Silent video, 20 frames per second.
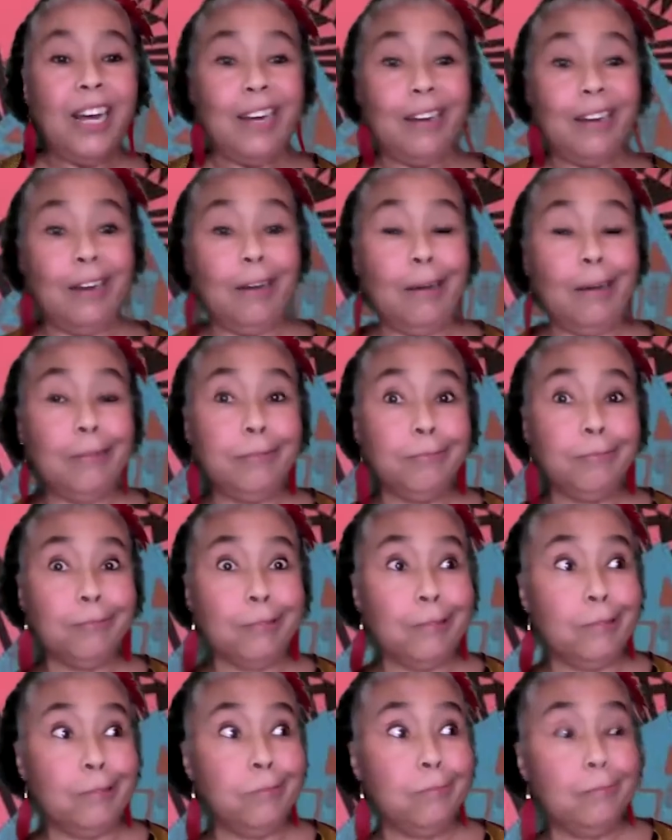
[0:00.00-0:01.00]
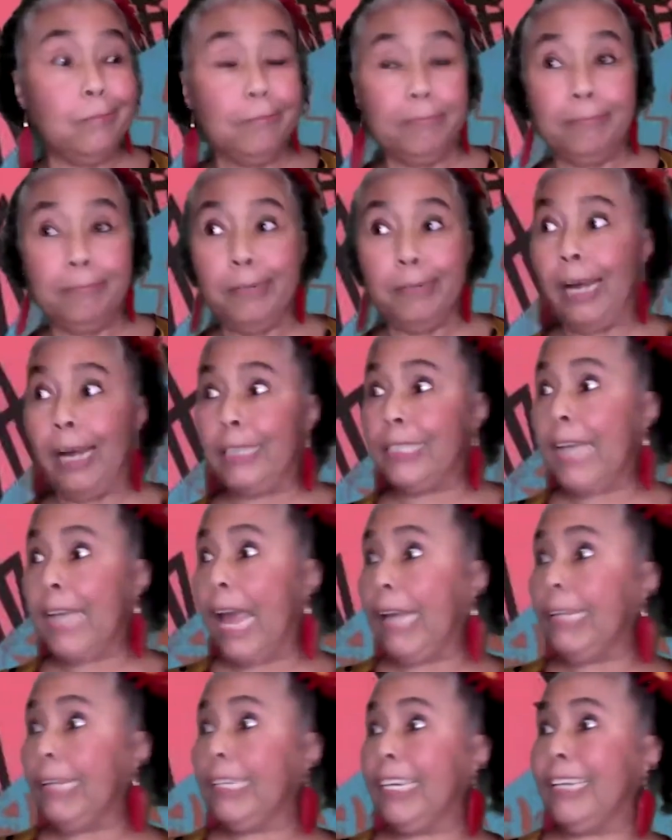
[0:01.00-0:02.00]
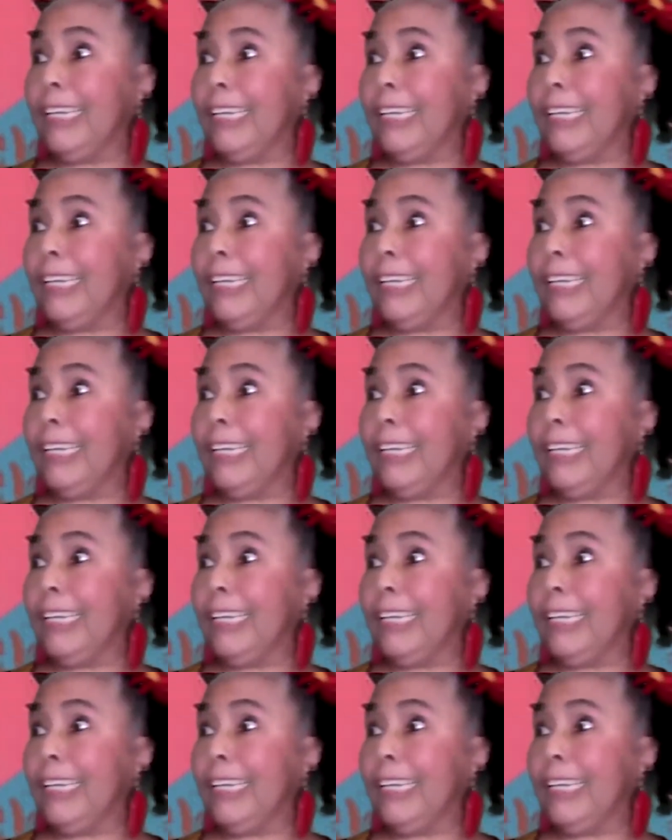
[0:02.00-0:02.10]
Oh, ah, oh ah, thank you.